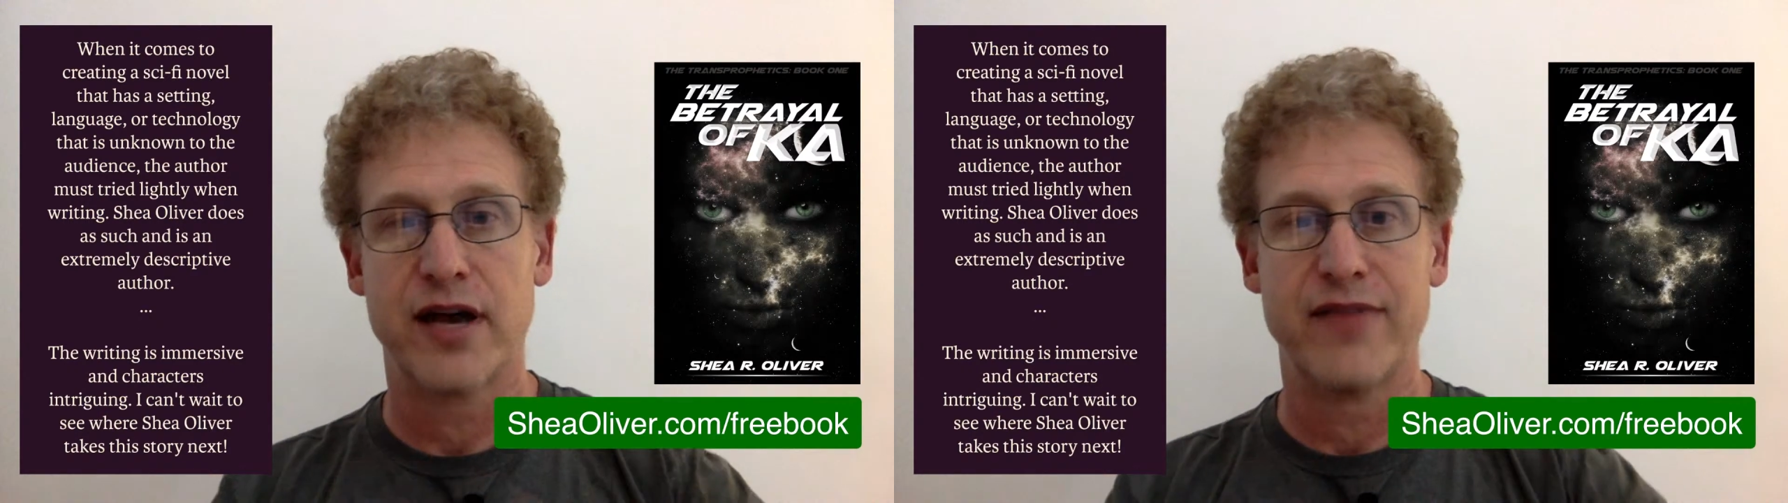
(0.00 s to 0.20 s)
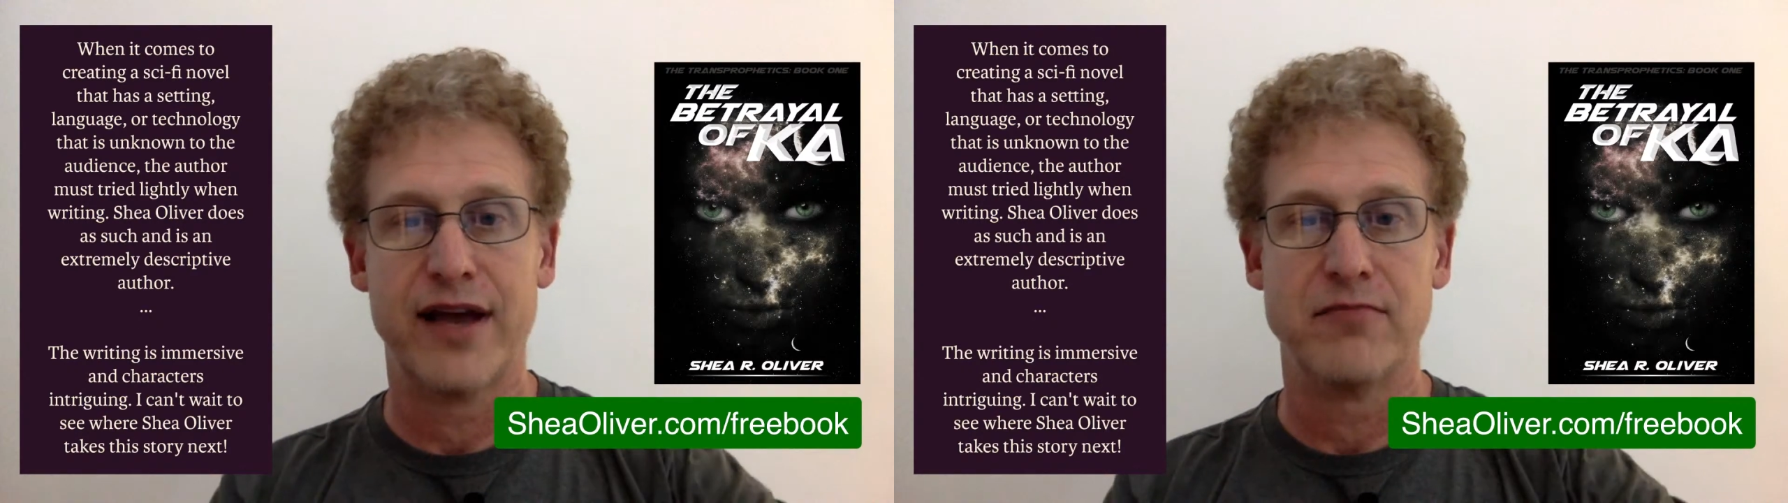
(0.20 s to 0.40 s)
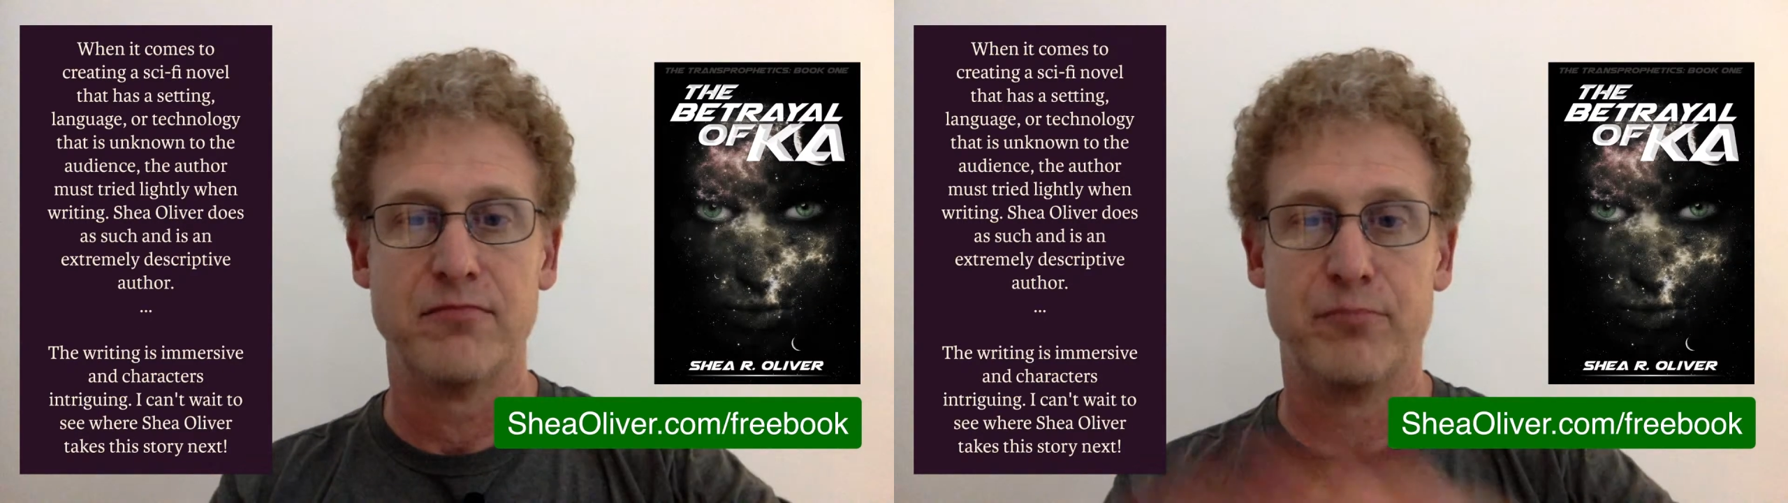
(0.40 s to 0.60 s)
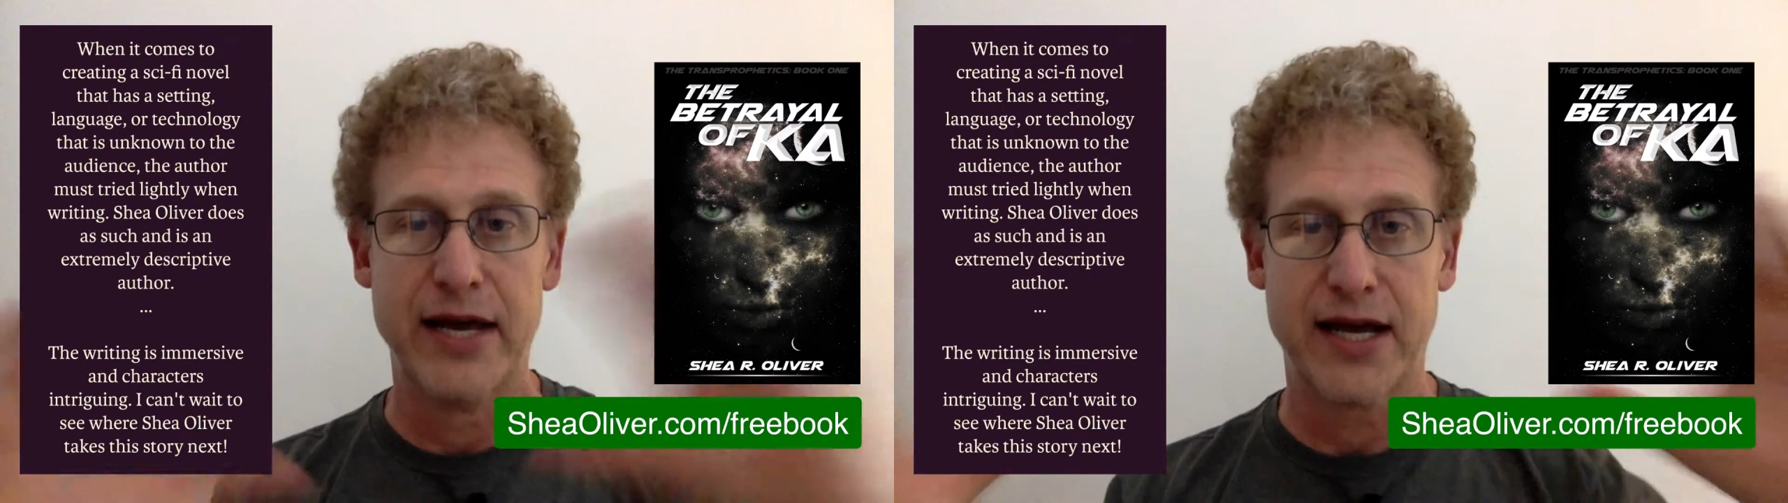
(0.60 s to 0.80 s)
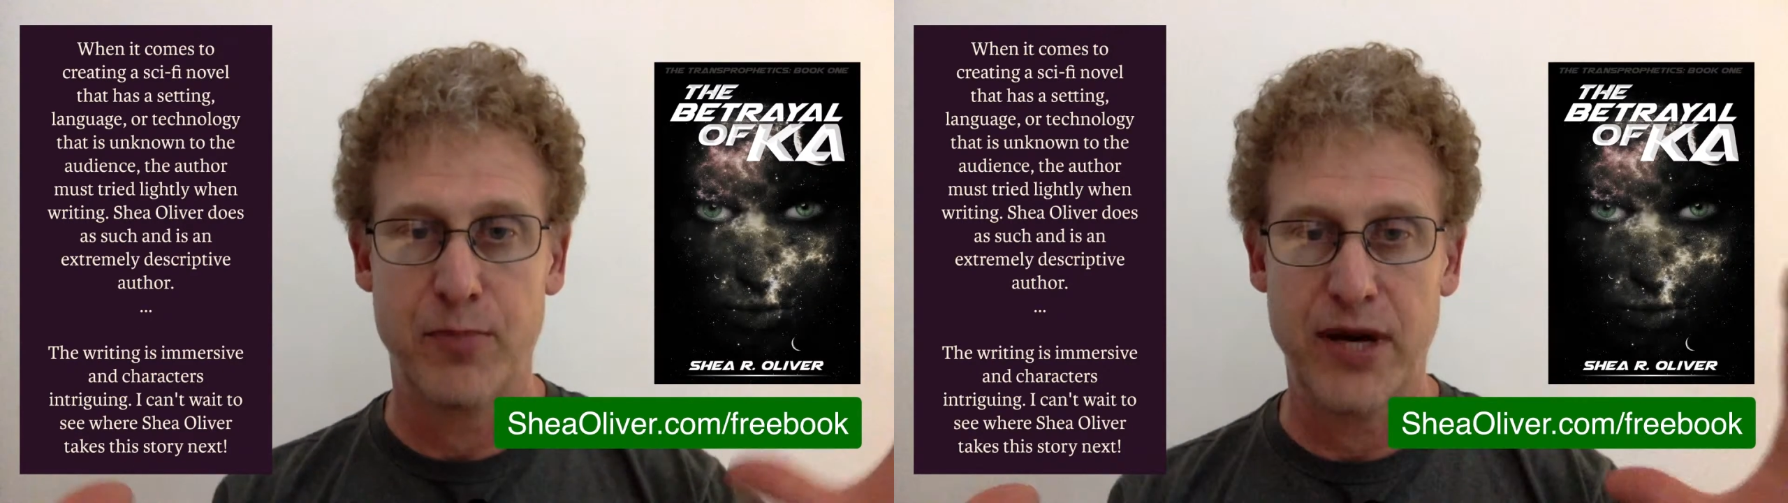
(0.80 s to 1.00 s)
of that
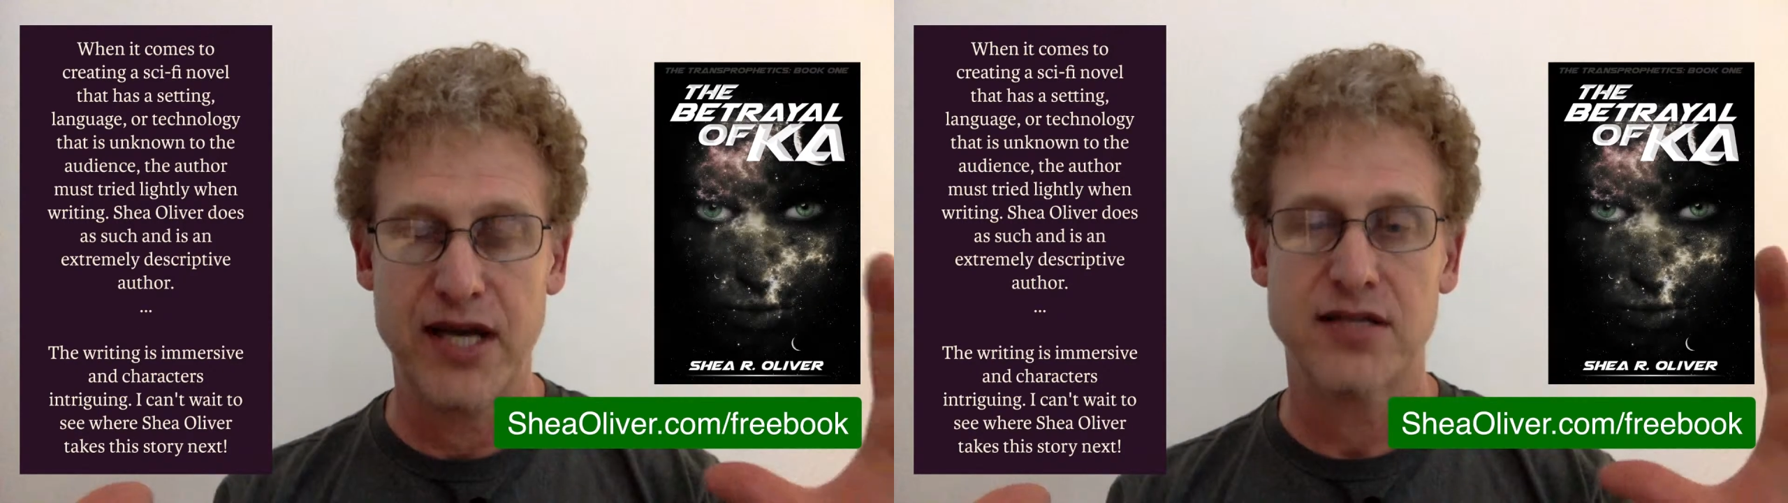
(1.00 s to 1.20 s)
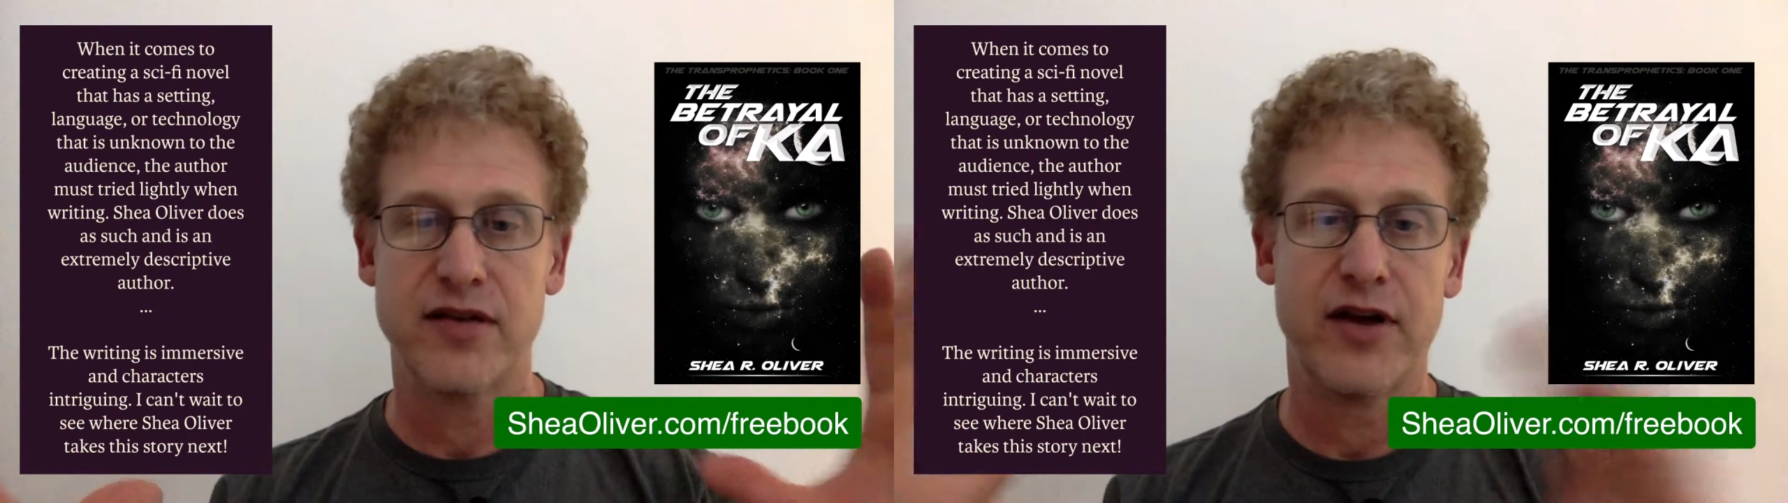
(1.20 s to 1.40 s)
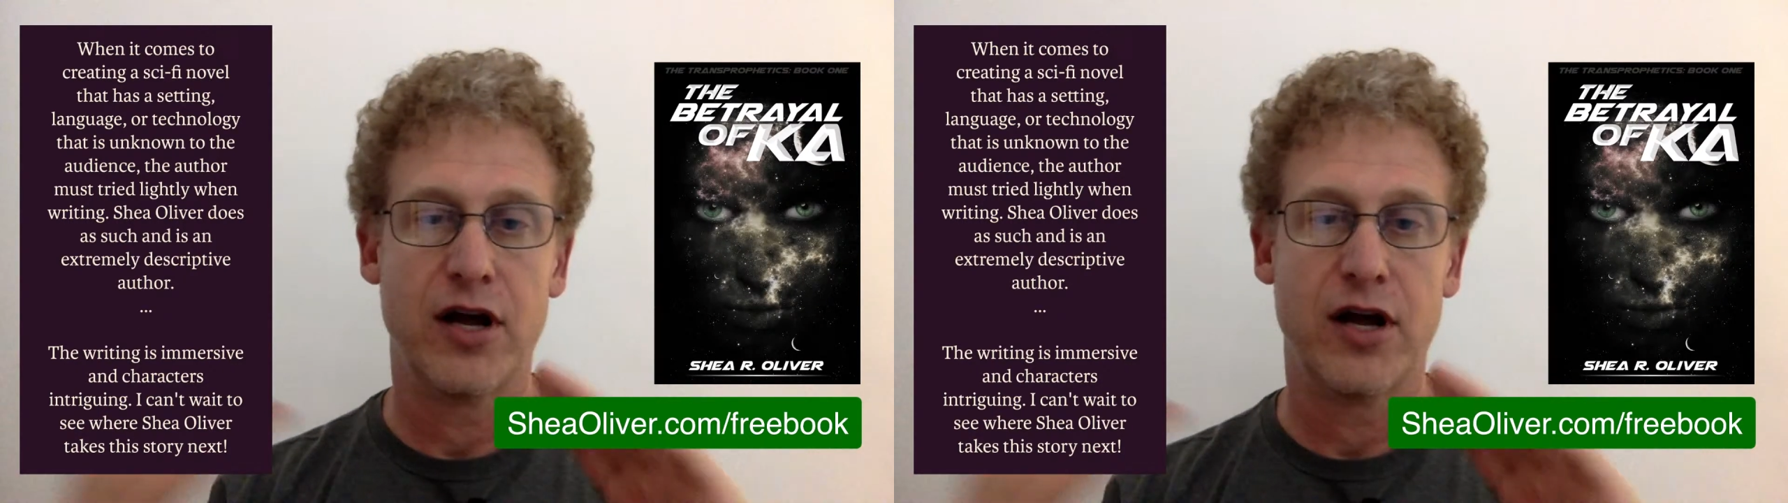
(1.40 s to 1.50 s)
big piece, and then